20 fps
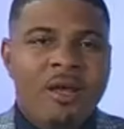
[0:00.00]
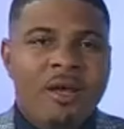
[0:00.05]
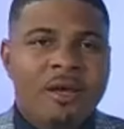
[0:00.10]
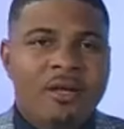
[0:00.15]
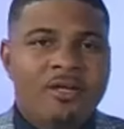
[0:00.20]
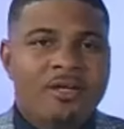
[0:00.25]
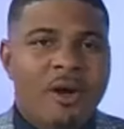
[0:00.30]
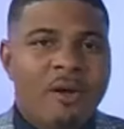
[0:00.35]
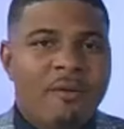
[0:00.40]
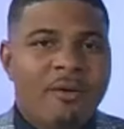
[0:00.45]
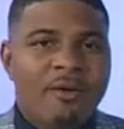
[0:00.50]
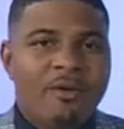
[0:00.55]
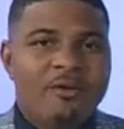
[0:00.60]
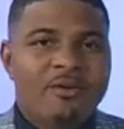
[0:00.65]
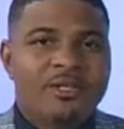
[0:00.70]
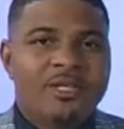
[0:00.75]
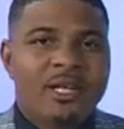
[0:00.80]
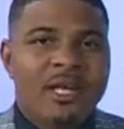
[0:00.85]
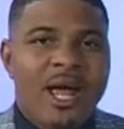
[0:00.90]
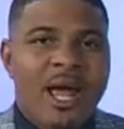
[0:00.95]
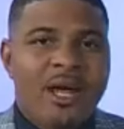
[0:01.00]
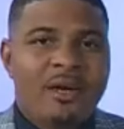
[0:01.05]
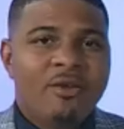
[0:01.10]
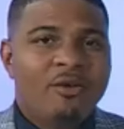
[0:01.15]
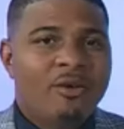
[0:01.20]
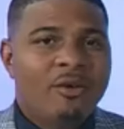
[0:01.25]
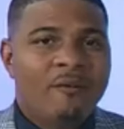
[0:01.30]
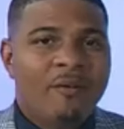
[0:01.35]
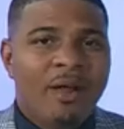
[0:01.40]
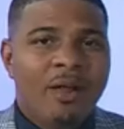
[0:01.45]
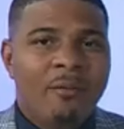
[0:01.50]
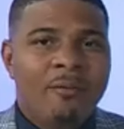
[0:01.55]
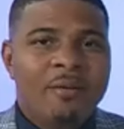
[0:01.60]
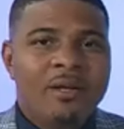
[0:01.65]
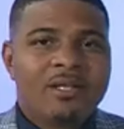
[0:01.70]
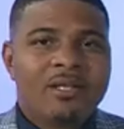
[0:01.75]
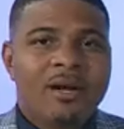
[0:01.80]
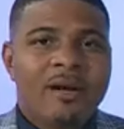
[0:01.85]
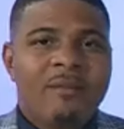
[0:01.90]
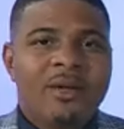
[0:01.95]
Topping news tonight, new developments
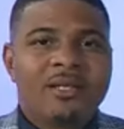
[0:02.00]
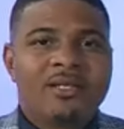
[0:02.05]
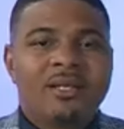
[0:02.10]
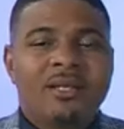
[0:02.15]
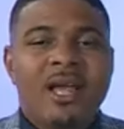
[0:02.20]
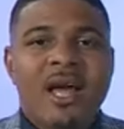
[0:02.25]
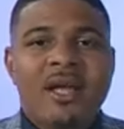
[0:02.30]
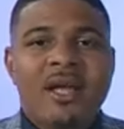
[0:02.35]
coming to light